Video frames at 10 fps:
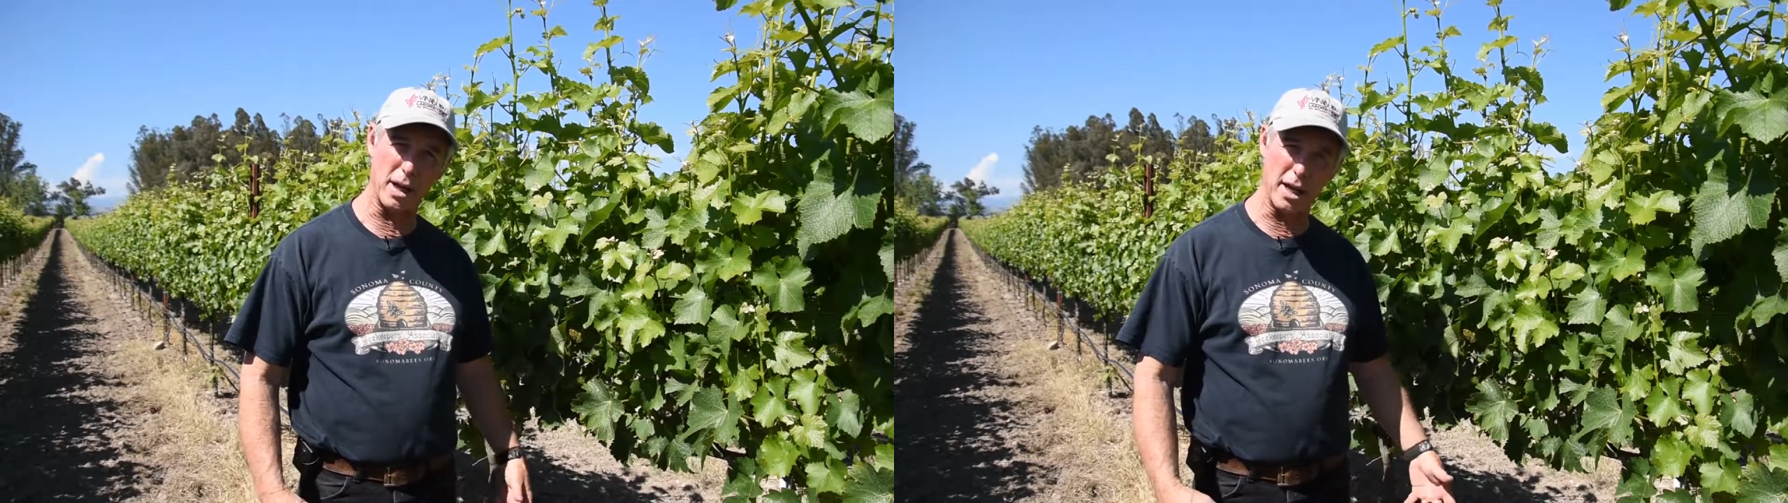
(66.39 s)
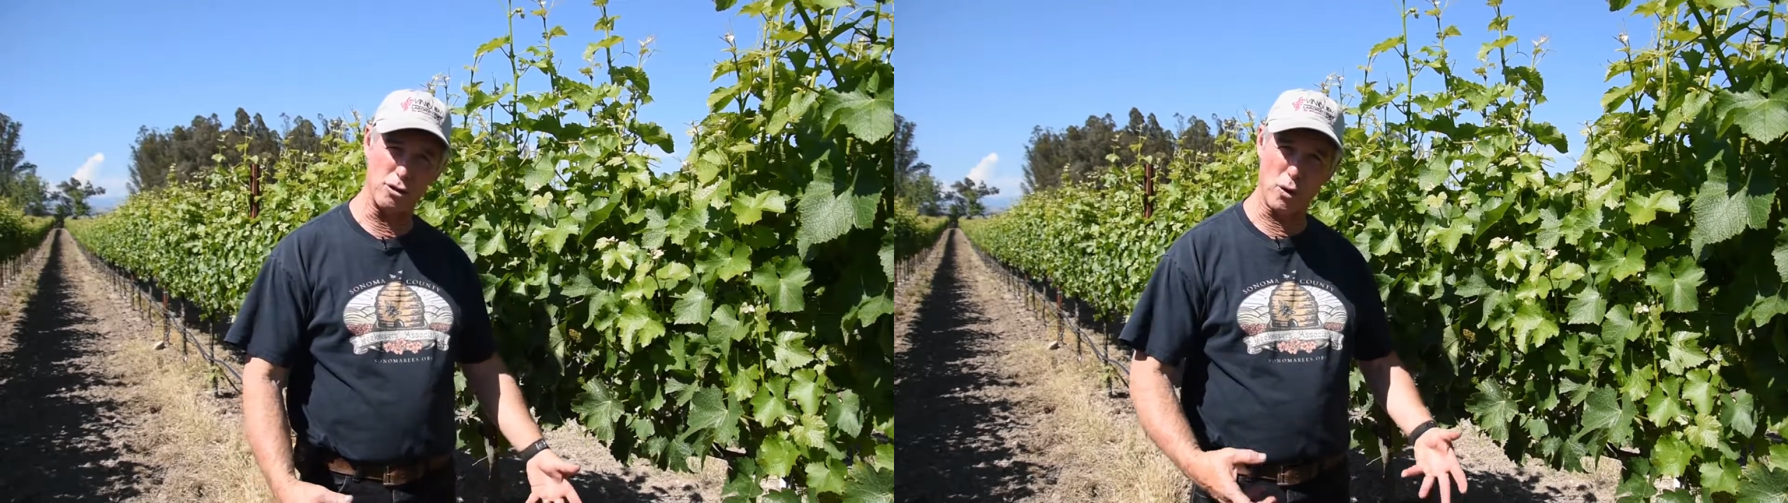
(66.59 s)

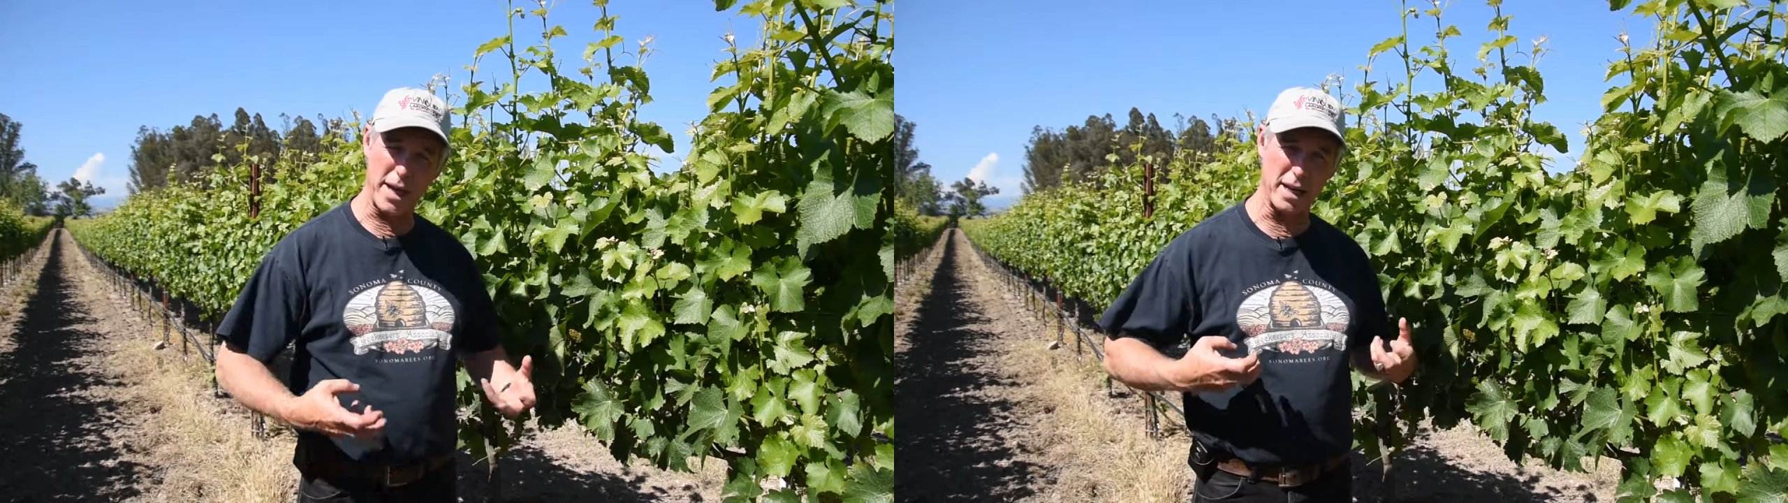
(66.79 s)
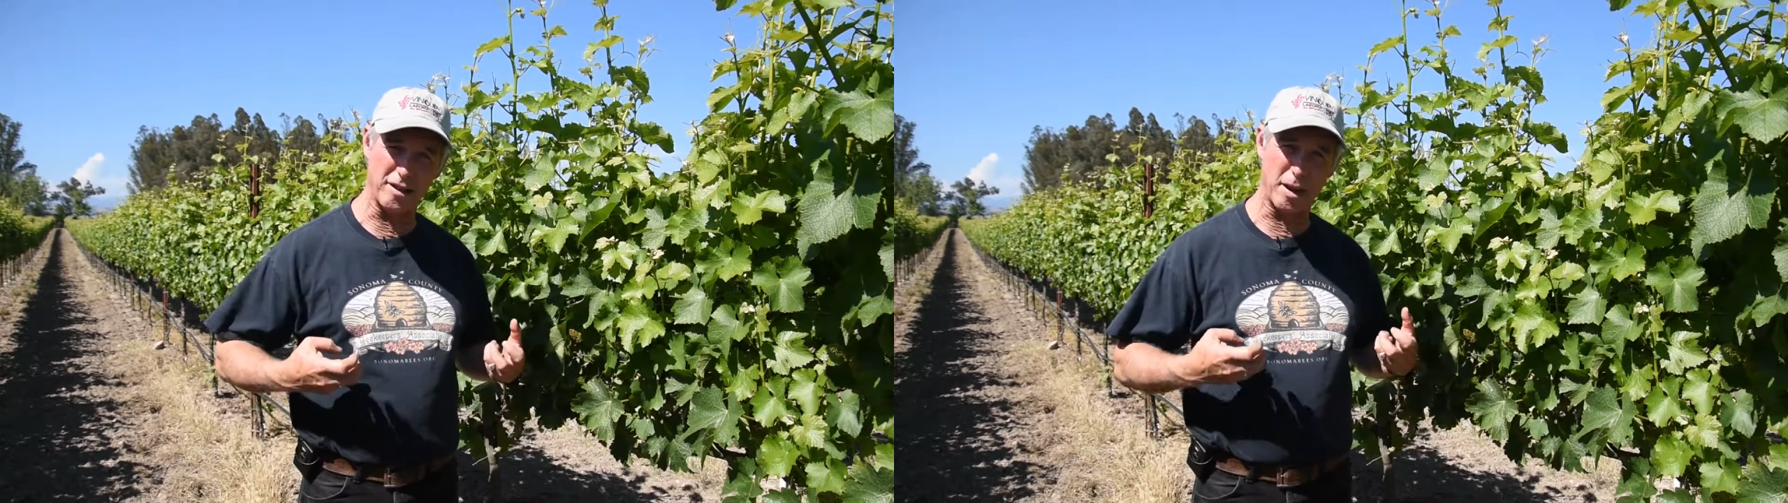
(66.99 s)
and
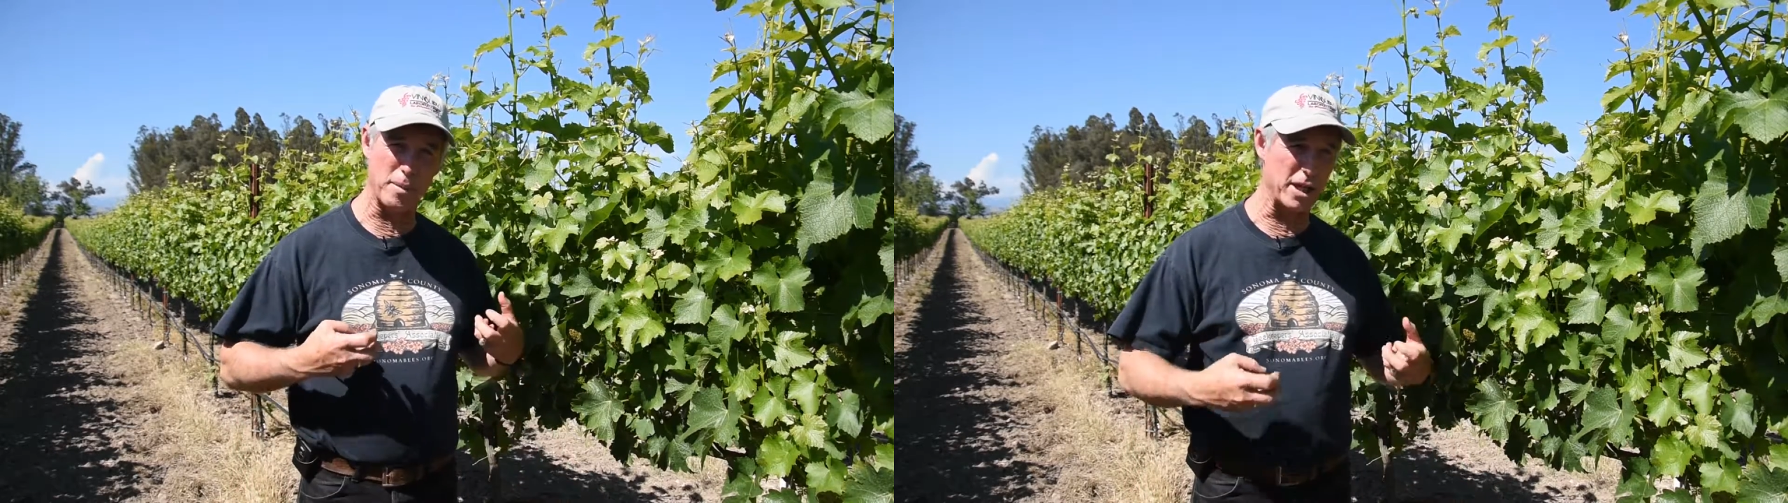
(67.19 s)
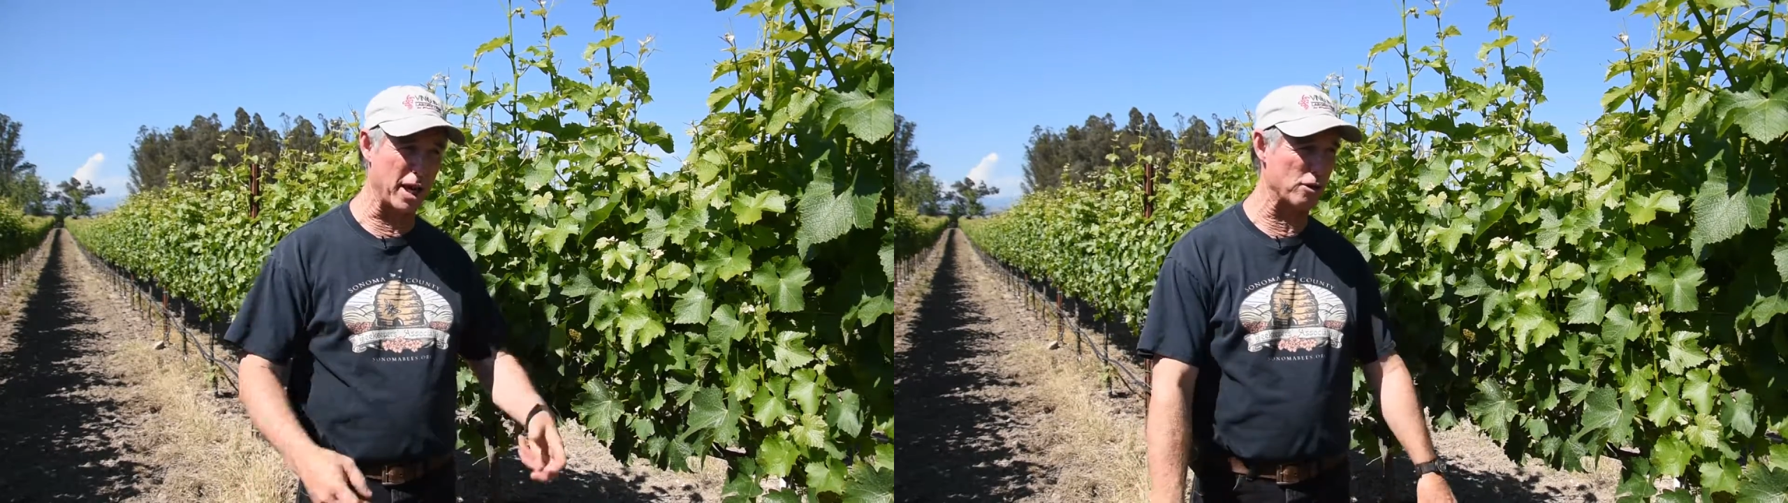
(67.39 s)
draining
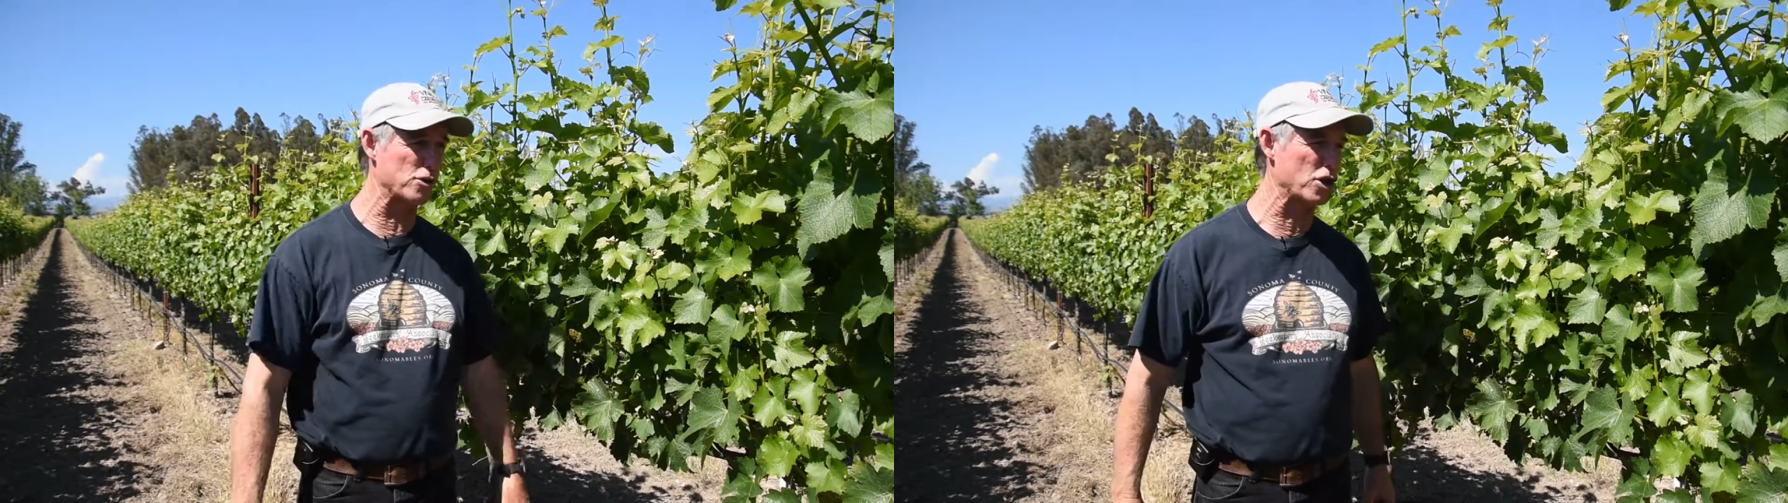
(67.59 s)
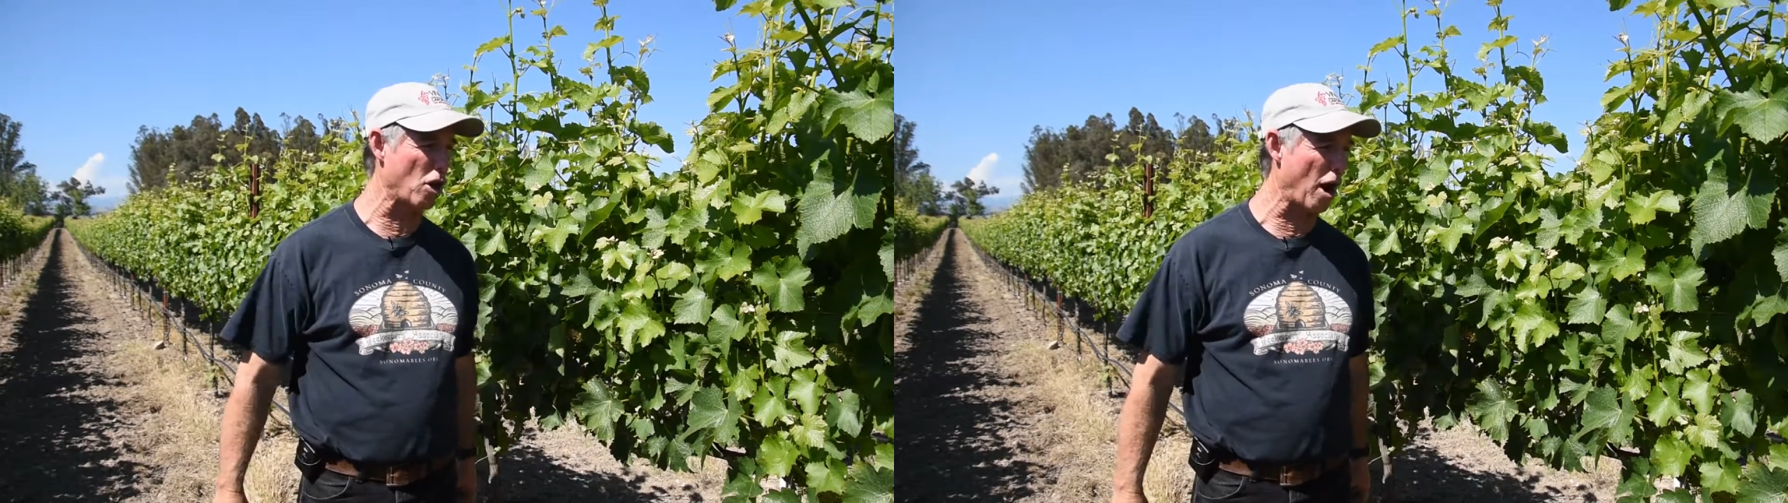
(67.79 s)
some of the
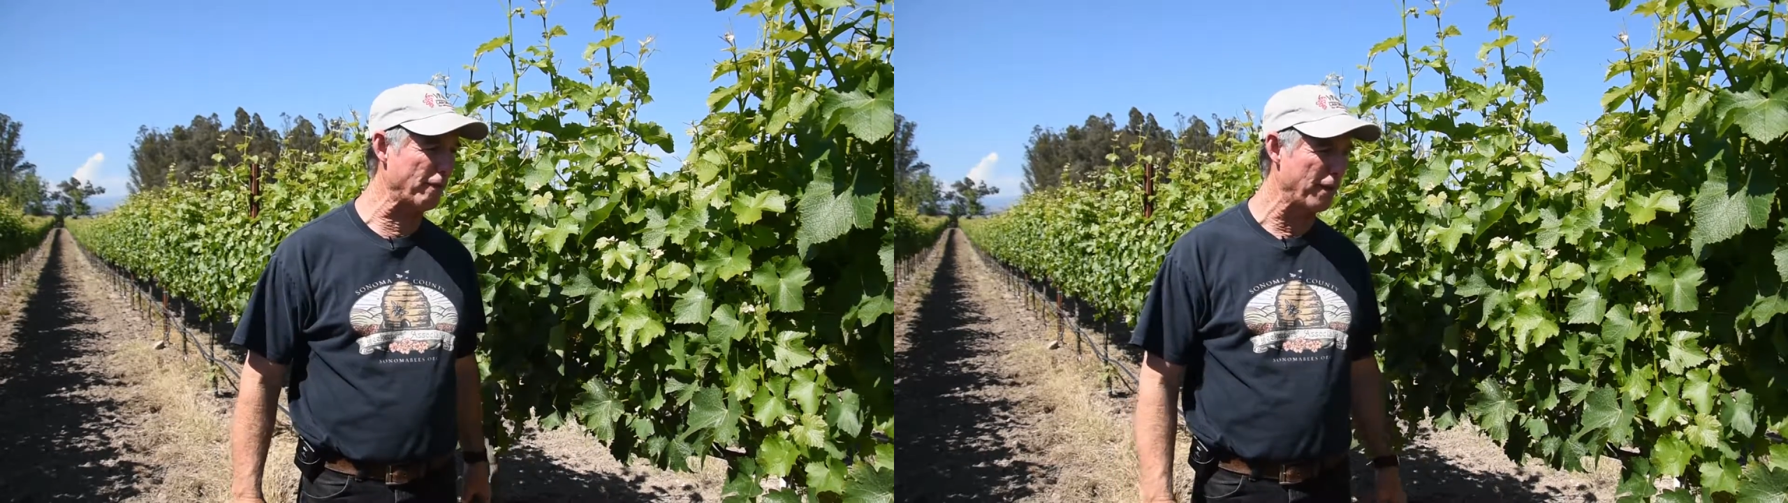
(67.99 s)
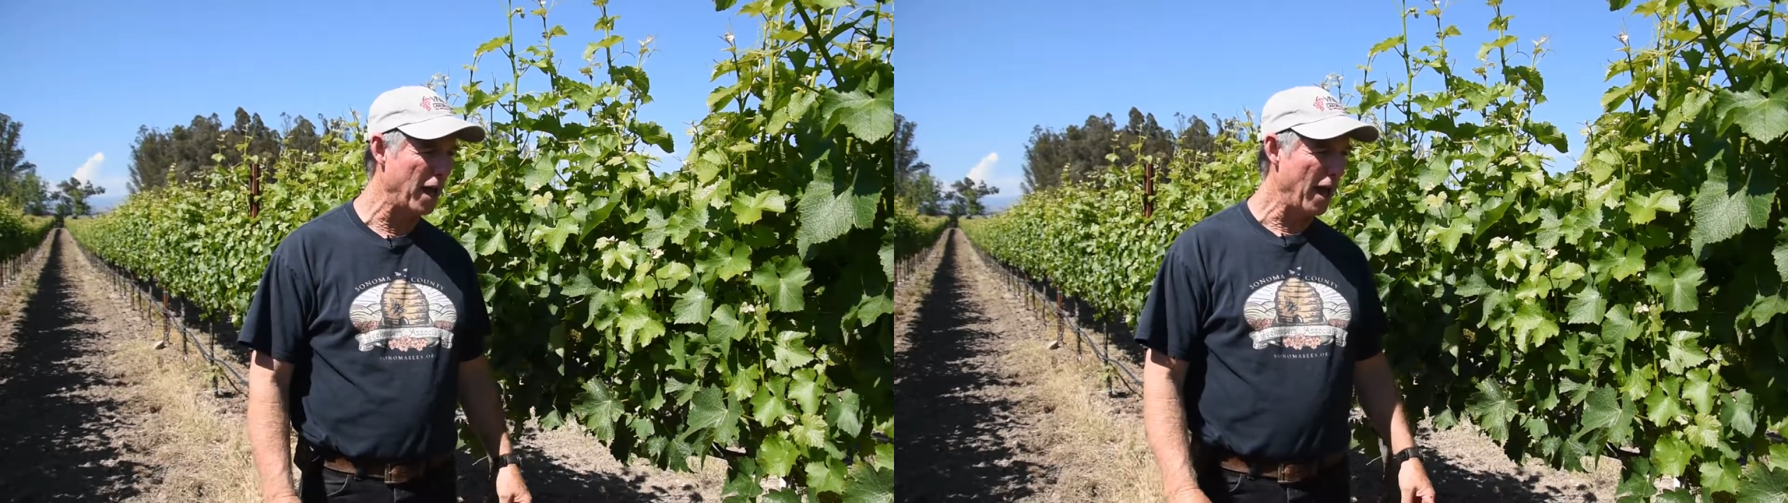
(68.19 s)
energy
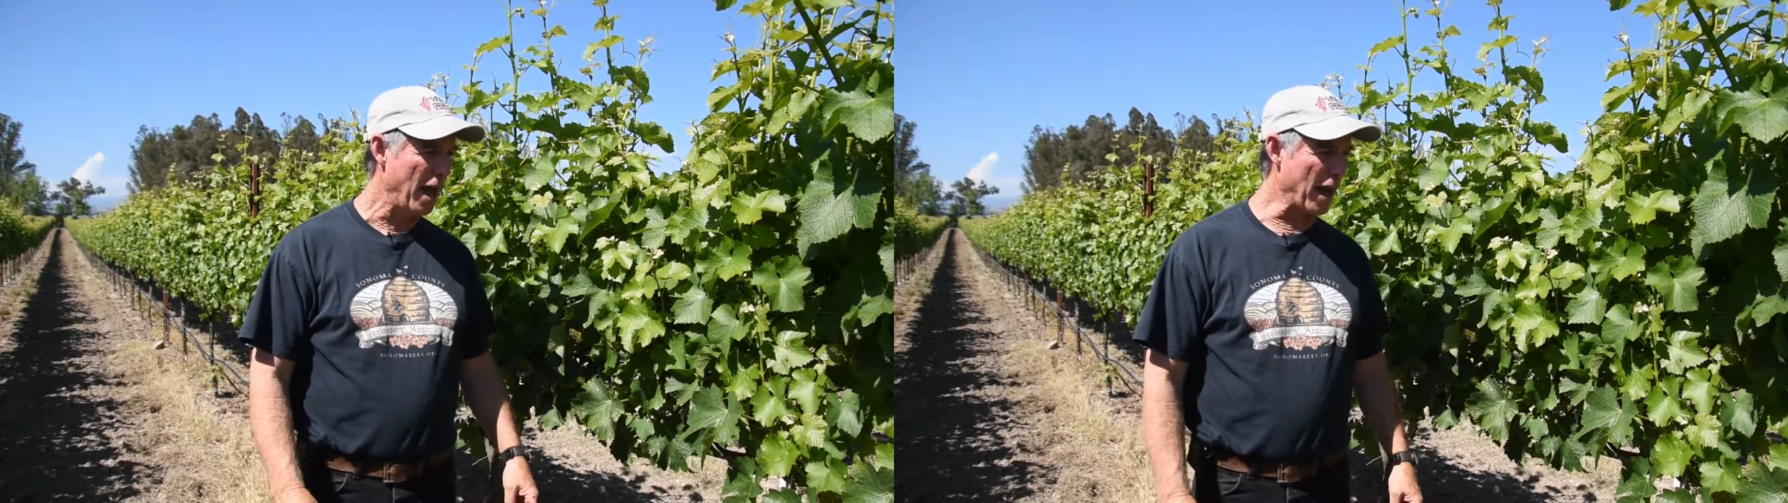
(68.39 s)
off.